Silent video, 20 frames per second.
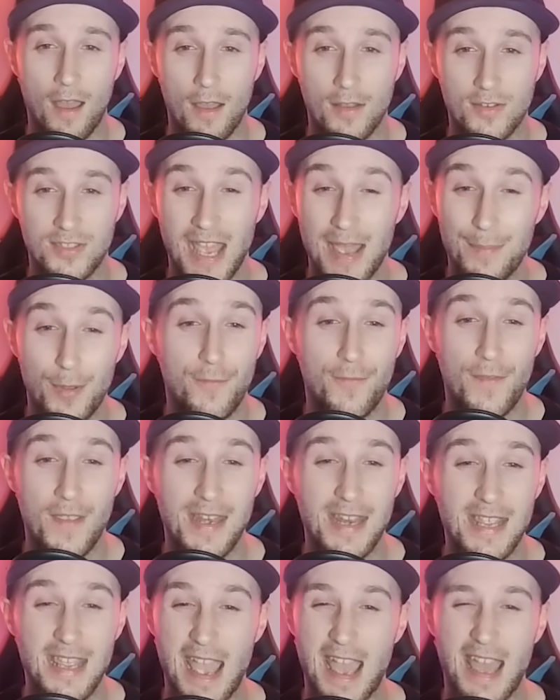Tapu
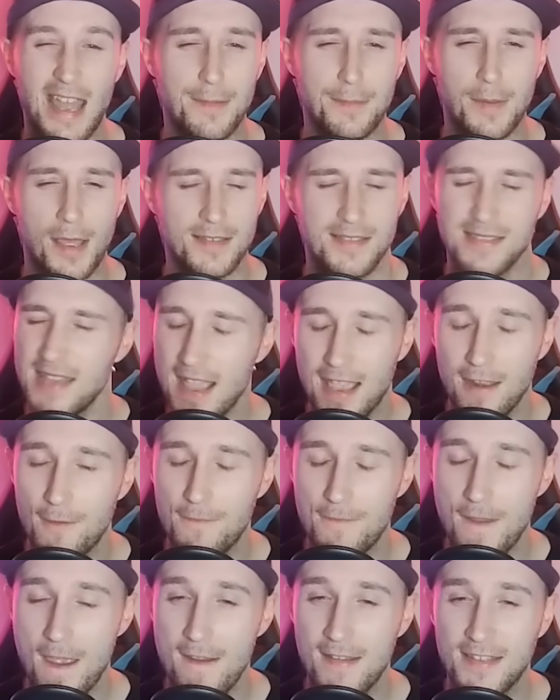Fini, and a second
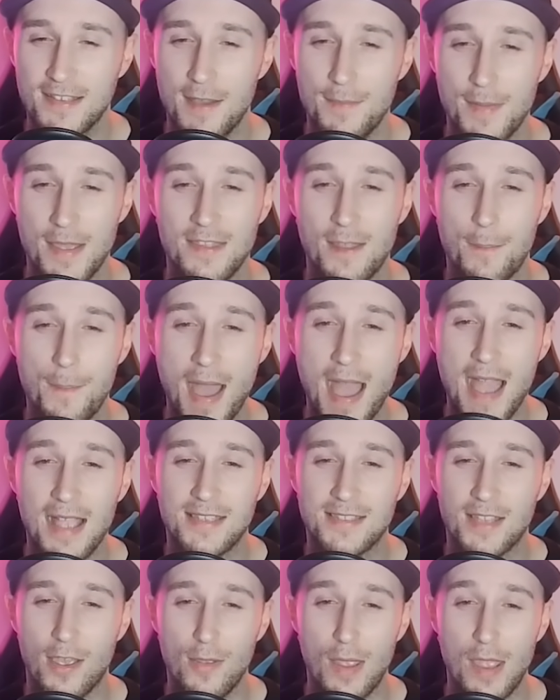fairy type in the back.
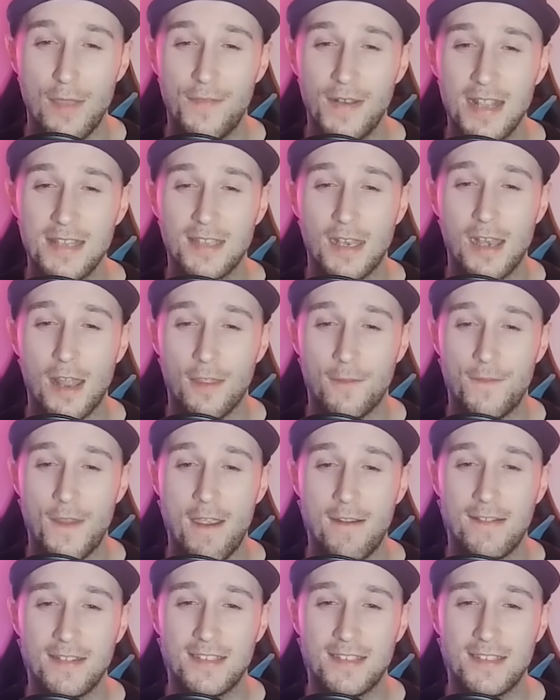So if it is another fairy